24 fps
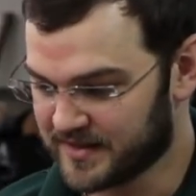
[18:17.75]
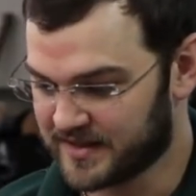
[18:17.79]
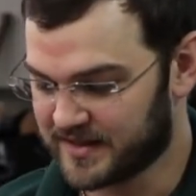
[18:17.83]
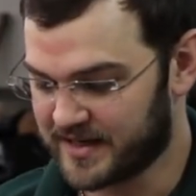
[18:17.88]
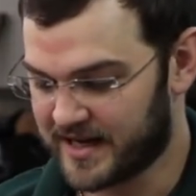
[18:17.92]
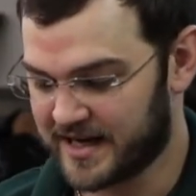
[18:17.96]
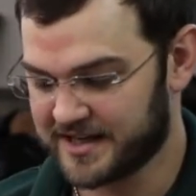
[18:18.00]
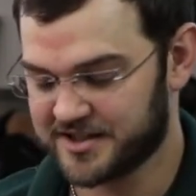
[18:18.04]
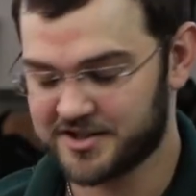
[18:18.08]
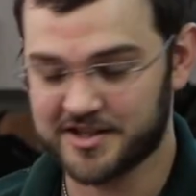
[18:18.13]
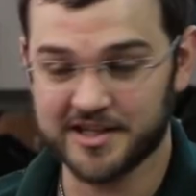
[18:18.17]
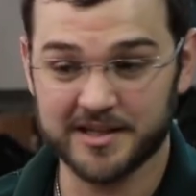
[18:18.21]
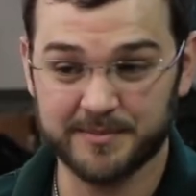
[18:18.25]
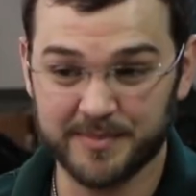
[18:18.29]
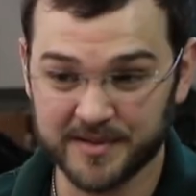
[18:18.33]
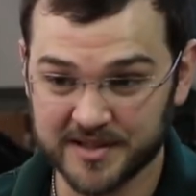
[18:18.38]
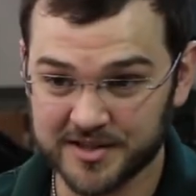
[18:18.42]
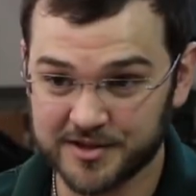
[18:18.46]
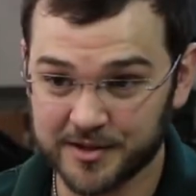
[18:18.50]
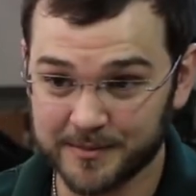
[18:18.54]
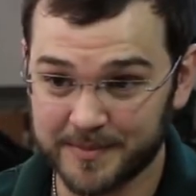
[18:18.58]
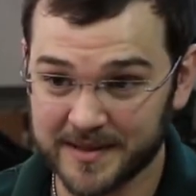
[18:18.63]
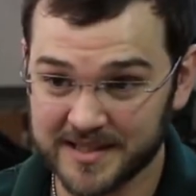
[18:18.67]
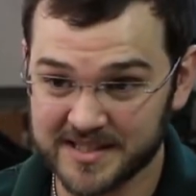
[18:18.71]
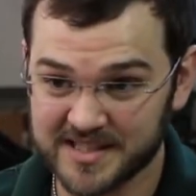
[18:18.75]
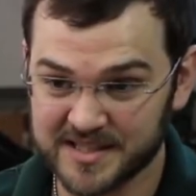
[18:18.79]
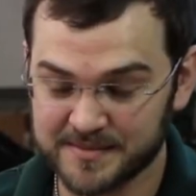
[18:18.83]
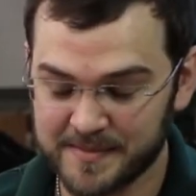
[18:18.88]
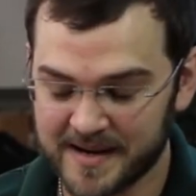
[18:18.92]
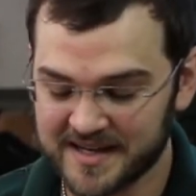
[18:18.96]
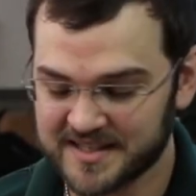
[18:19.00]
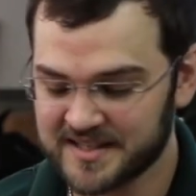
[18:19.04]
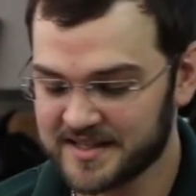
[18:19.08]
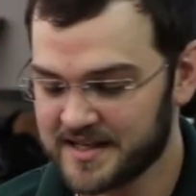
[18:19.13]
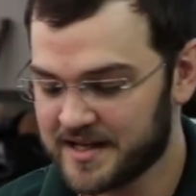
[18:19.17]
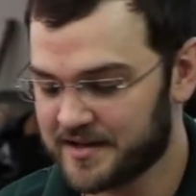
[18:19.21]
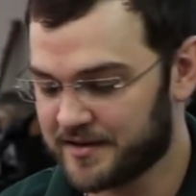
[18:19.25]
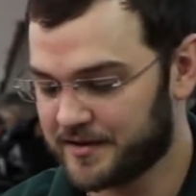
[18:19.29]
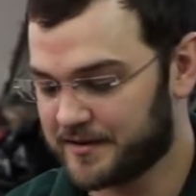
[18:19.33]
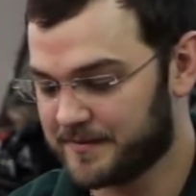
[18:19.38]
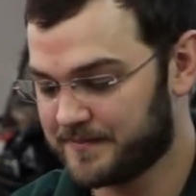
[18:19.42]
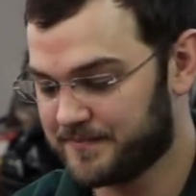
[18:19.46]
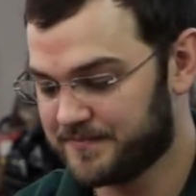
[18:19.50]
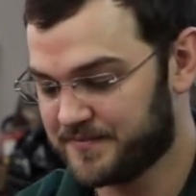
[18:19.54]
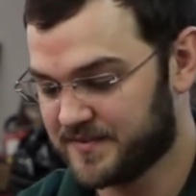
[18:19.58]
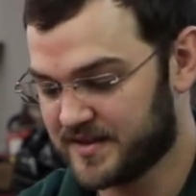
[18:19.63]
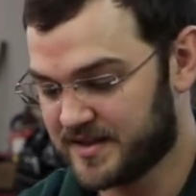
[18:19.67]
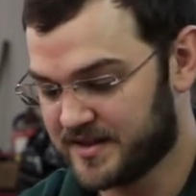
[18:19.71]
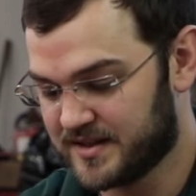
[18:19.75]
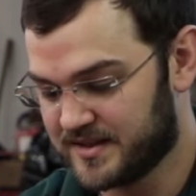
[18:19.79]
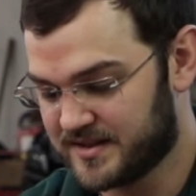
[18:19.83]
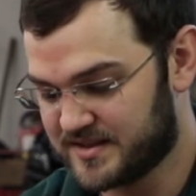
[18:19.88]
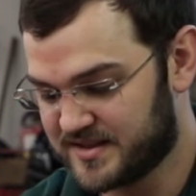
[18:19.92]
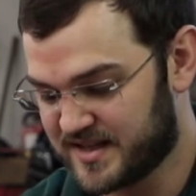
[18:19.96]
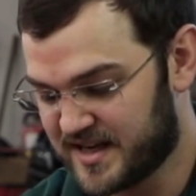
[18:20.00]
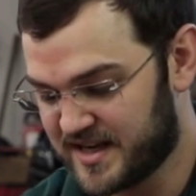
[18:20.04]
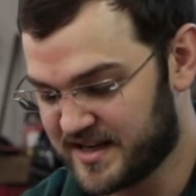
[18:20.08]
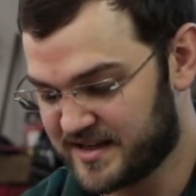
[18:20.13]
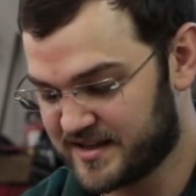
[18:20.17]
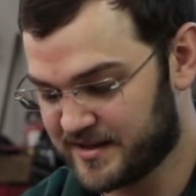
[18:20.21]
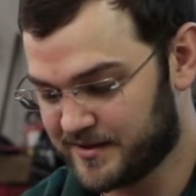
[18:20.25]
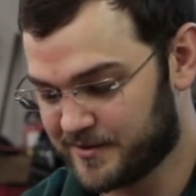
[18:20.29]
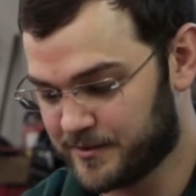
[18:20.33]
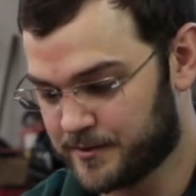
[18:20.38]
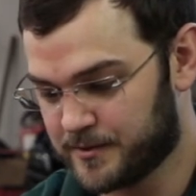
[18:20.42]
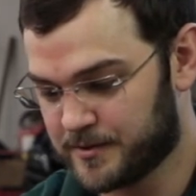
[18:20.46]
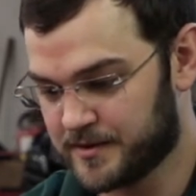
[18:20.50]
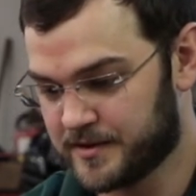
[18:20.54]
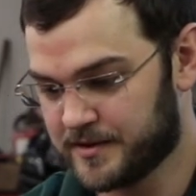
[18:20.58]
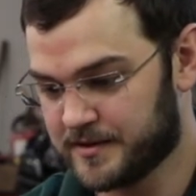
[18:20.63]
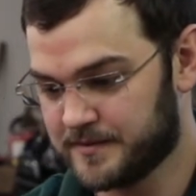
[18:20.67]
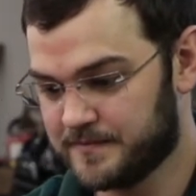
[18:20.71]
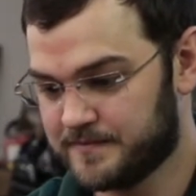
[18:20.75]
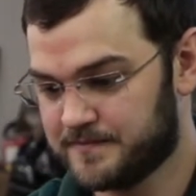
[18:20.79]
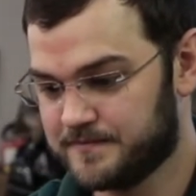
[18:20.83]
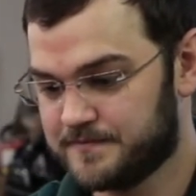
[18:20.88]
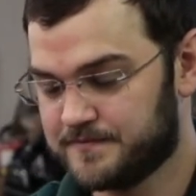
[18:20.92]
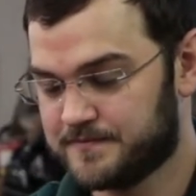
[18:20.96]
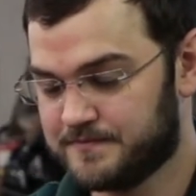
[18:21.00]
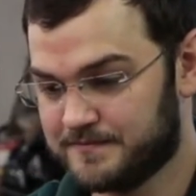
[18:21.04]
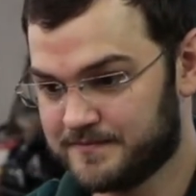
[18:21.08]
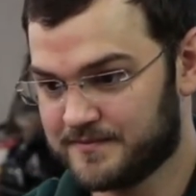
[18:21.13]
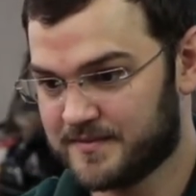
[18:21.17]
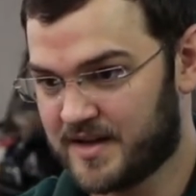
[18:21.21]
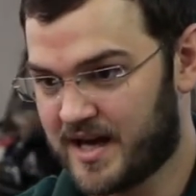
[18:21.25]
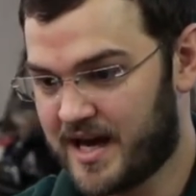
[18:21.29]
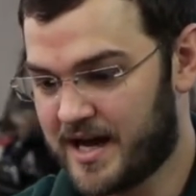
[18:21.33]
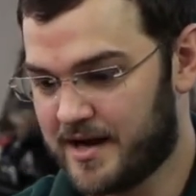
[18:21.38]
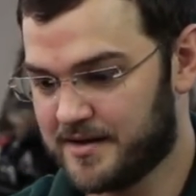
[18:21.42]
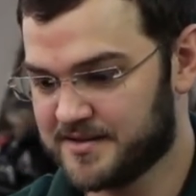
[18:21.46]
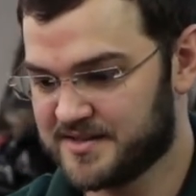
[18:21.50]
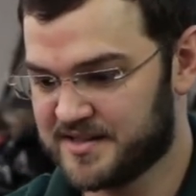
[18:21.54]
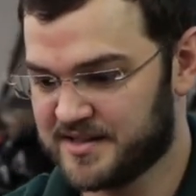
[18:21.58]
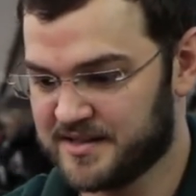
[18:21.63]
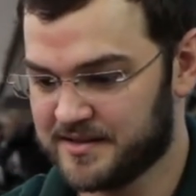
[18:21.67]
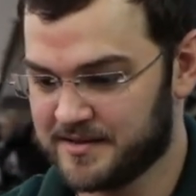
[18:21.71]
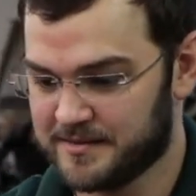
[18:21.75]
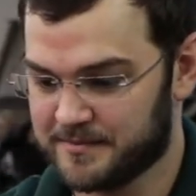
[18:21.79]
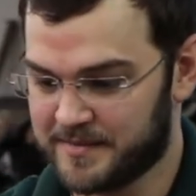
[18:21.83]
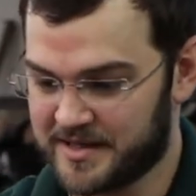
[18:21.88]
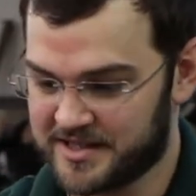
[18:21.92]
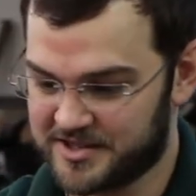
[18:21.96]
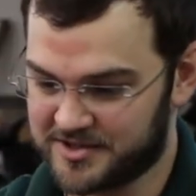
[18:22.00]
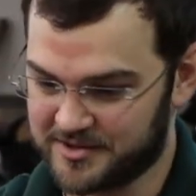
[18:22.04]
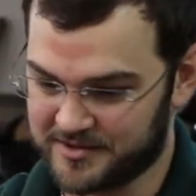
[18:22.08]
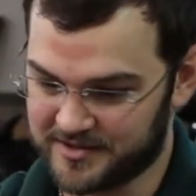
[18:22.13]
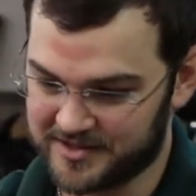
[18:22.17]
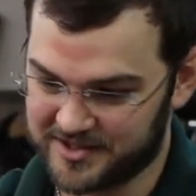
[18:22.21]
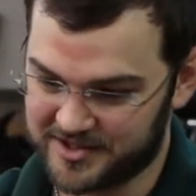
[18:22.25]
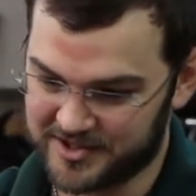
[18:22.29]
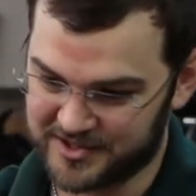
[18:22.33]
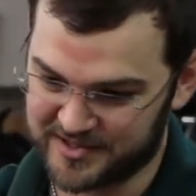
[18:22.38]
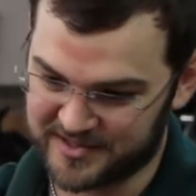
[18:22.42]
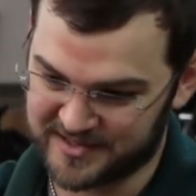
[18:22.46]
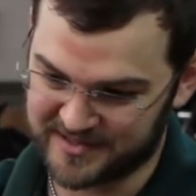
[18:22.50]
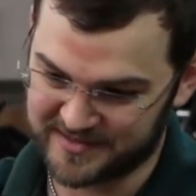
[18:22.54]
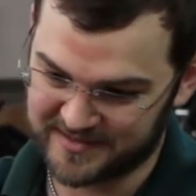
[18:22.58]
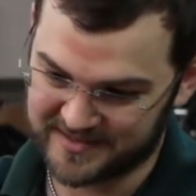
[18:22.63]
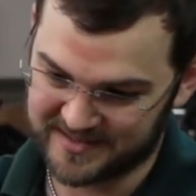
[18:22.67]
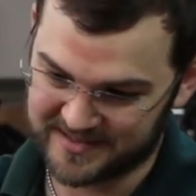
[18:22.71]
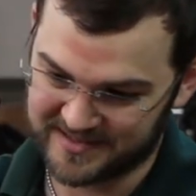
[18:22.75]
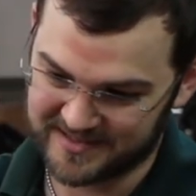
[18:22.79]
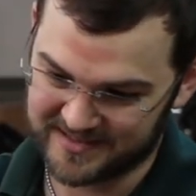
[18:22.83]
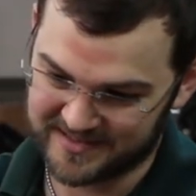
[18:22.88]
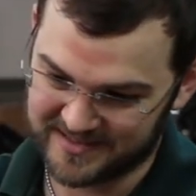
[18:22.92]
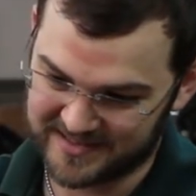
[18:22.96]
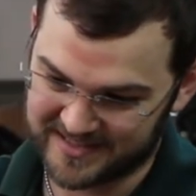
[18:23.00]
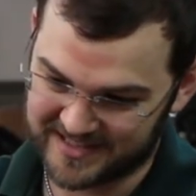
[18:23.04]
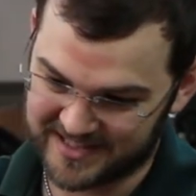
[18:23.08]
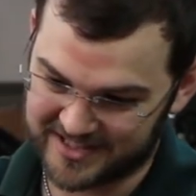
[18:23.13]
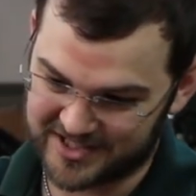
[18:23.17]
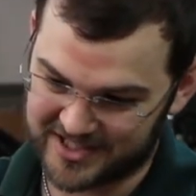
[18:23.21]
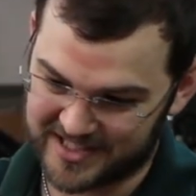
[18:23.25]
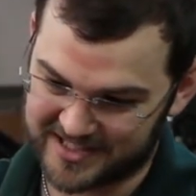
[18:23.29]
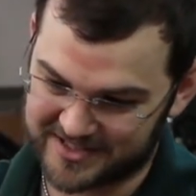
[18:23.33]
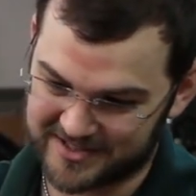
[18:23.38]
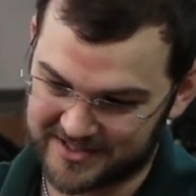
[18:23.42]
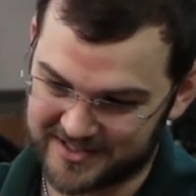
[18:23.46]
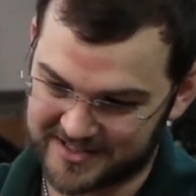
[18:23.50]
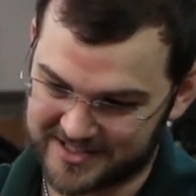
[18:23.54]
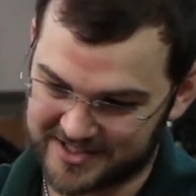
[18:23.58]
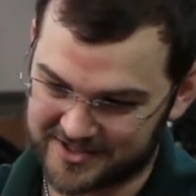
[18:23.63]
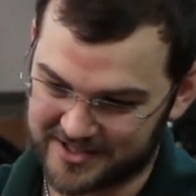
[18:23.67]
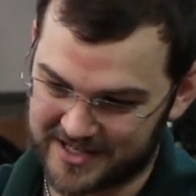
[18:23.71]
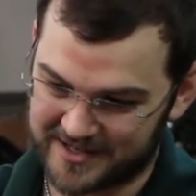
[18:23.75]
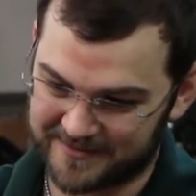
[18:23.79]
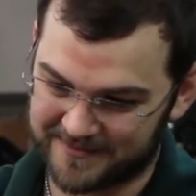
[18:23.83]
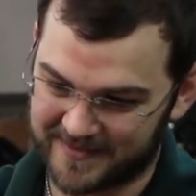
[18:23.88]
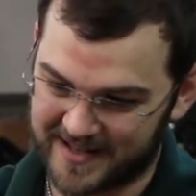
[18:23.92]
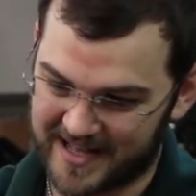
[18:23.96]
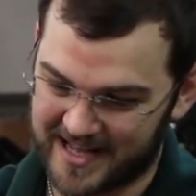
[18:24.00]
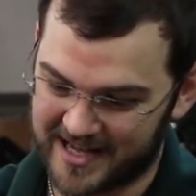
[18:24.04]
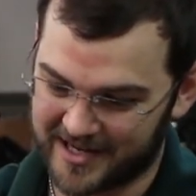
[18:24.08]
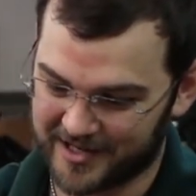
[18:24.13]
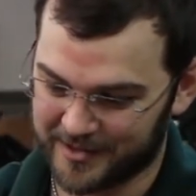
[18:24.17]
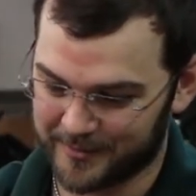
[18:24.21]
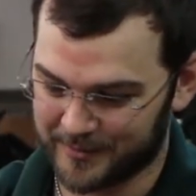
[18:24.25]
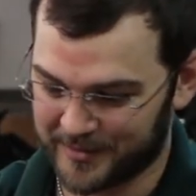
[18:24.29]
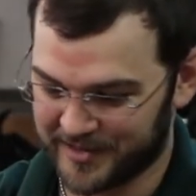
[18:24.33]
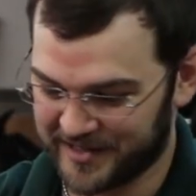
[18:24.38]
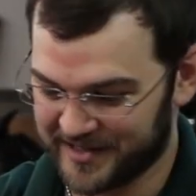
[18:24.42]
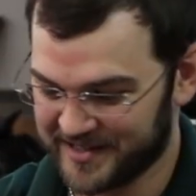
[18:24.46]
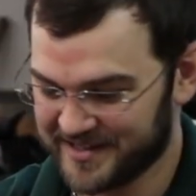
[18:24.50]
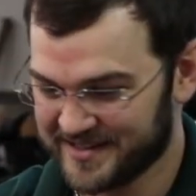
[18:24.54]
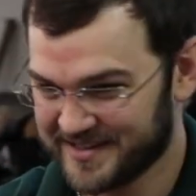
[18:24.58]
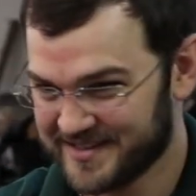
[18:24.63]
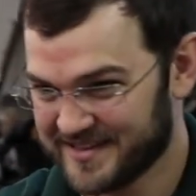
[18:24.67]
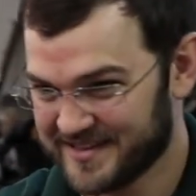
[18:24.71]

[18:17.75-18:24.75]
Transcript: Now you just need to put the two pieces back together. Take your housing, make sure that your ejector doesn't try to fly out of the way.